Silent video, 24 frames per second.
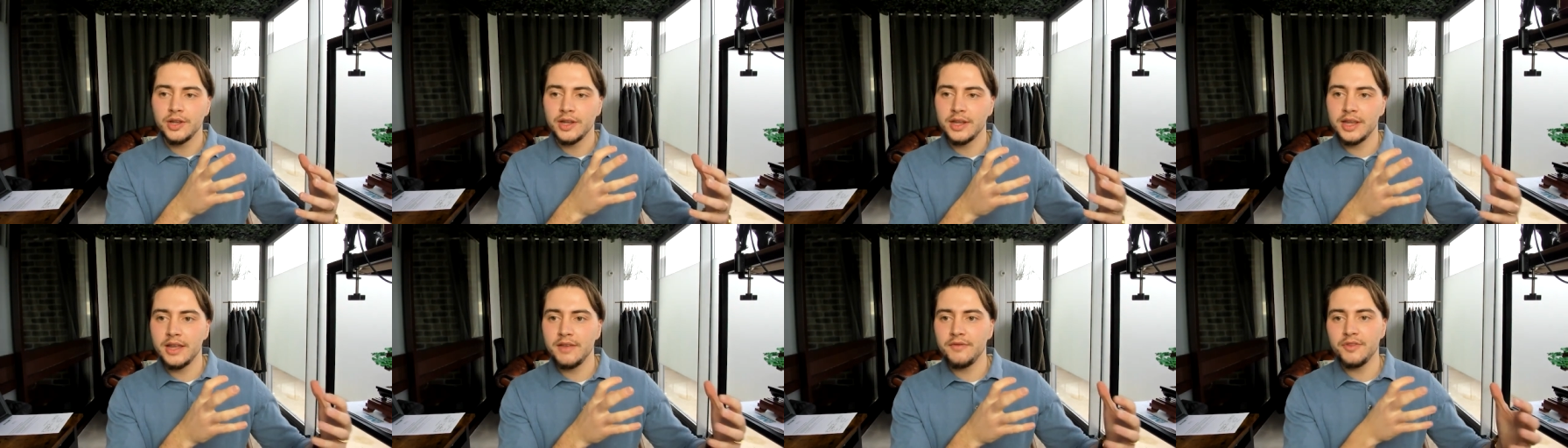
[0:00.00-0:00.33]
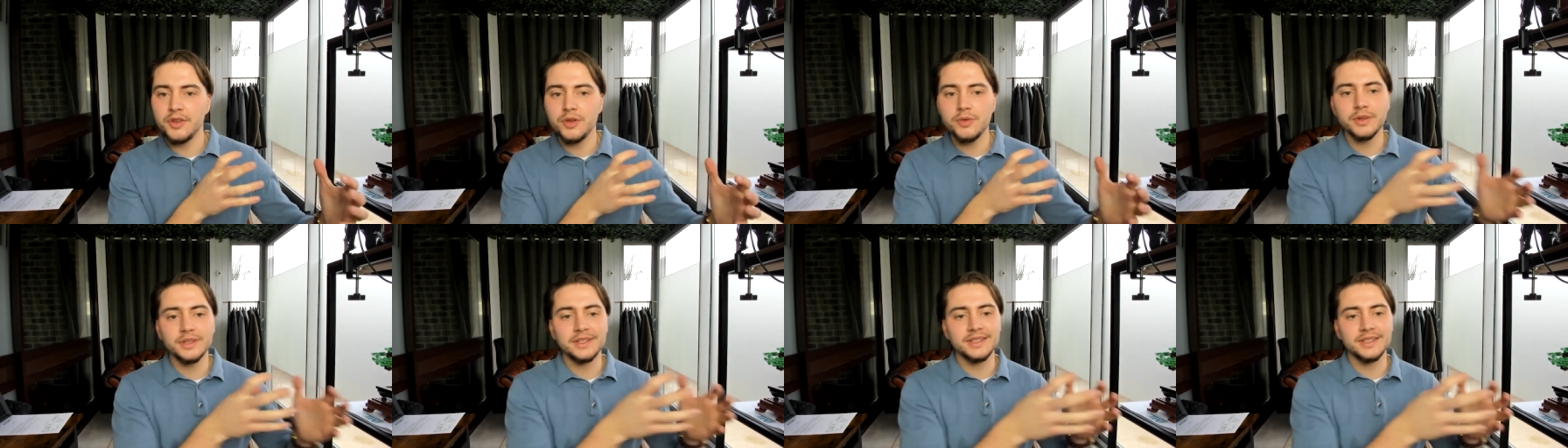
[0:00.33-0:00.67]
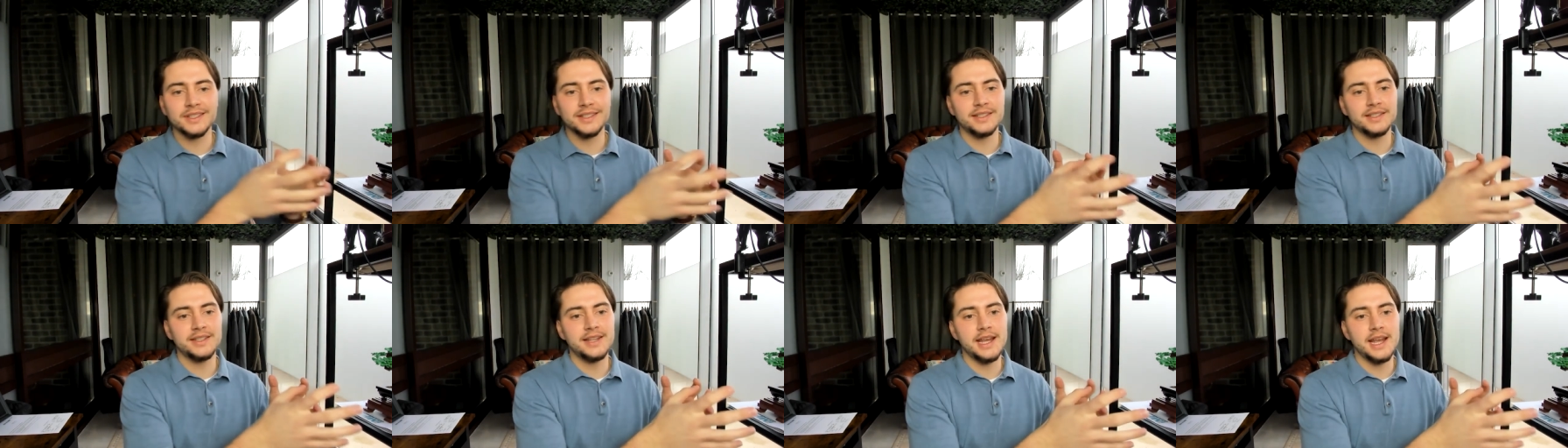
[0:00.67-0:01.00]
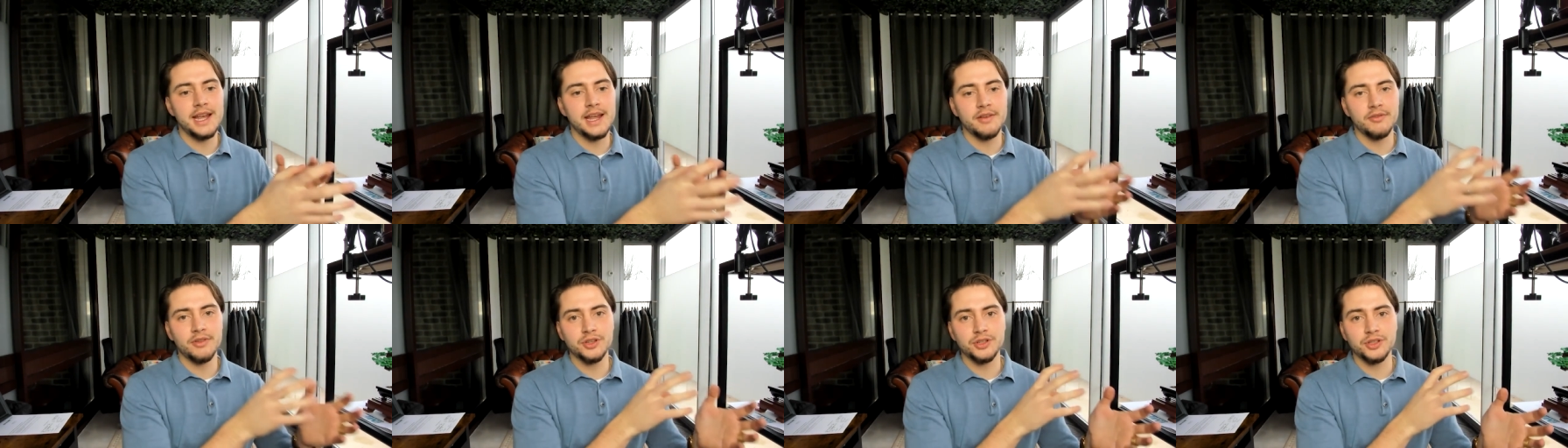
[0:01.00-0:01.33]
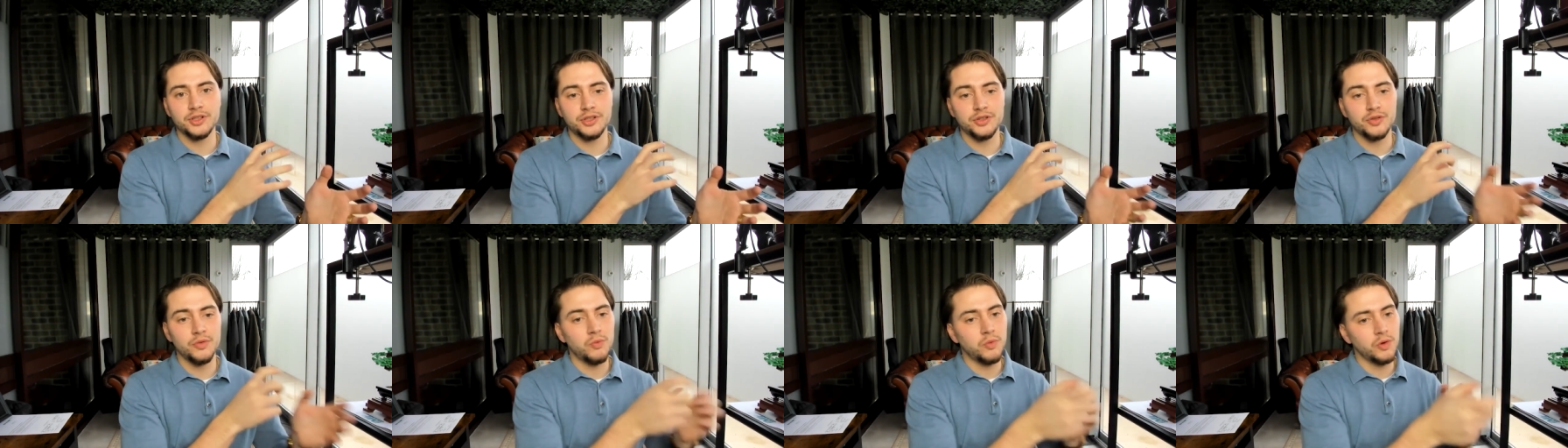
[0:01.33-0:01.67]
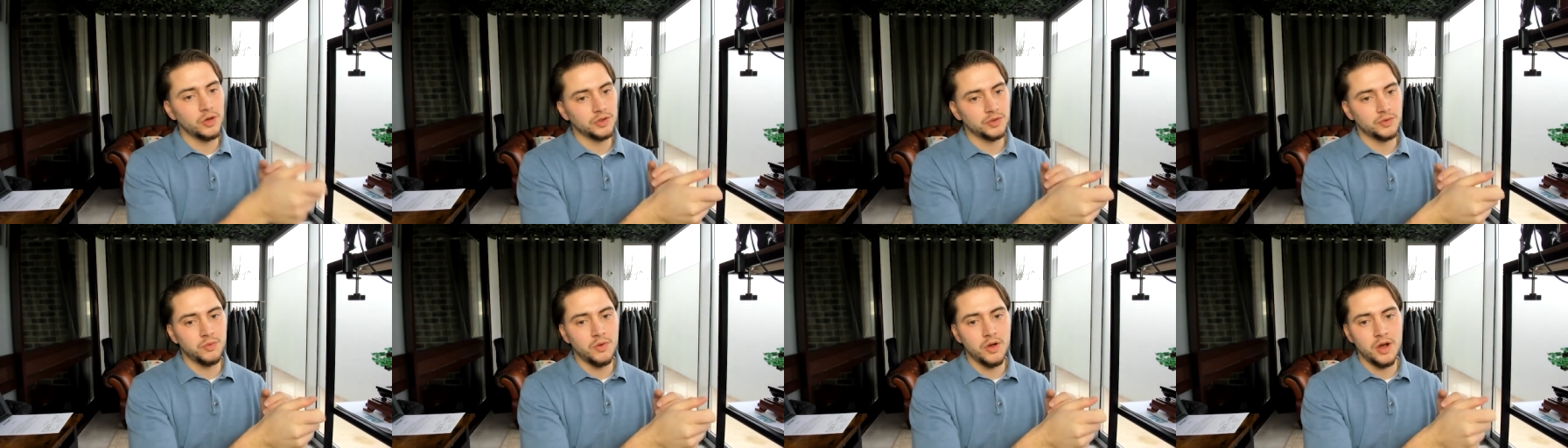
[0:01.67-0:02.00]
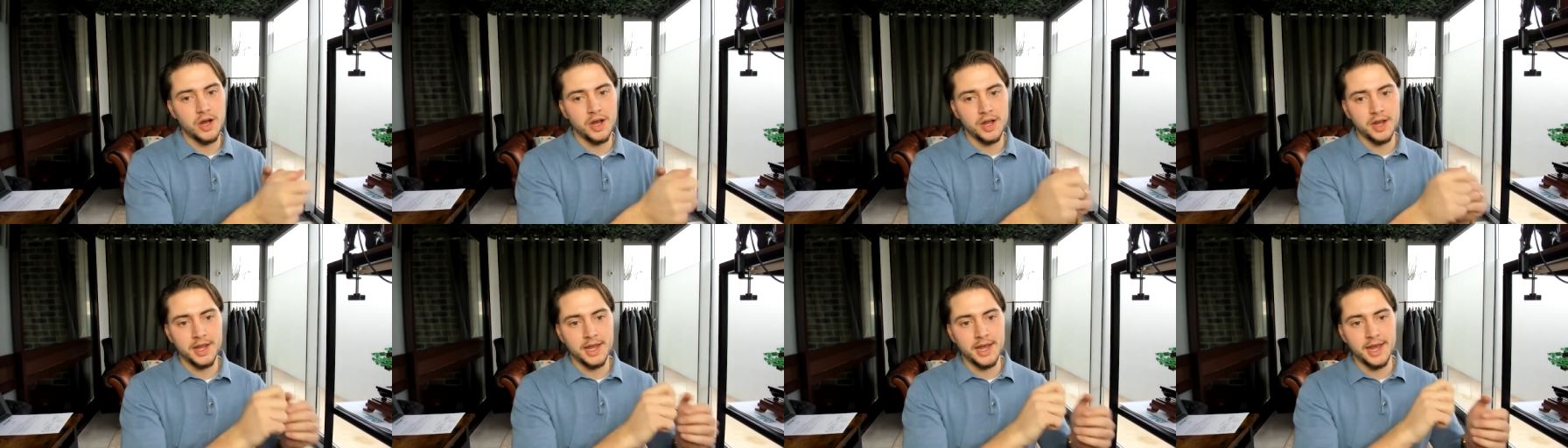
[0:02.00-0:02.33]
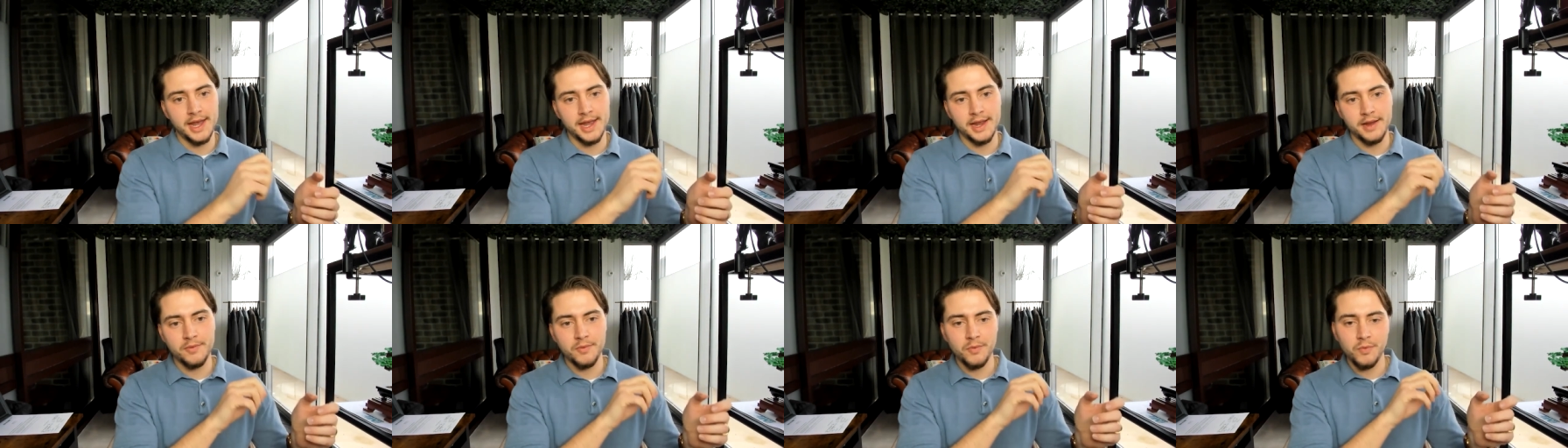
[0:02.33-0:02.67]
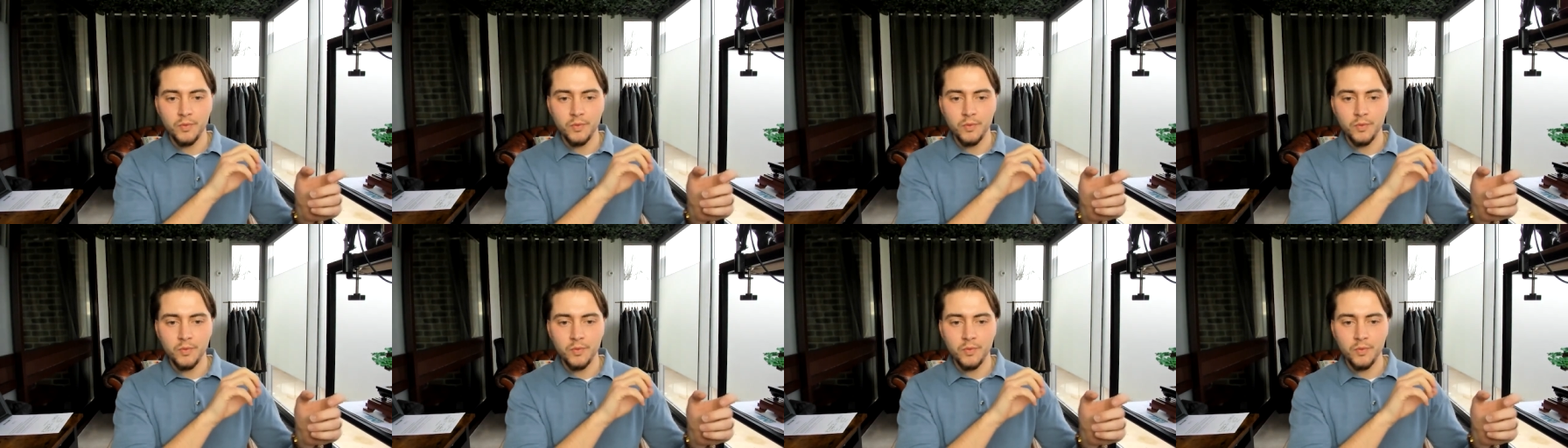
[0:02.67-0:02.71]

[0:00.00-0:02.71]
give you a steer as to what's working,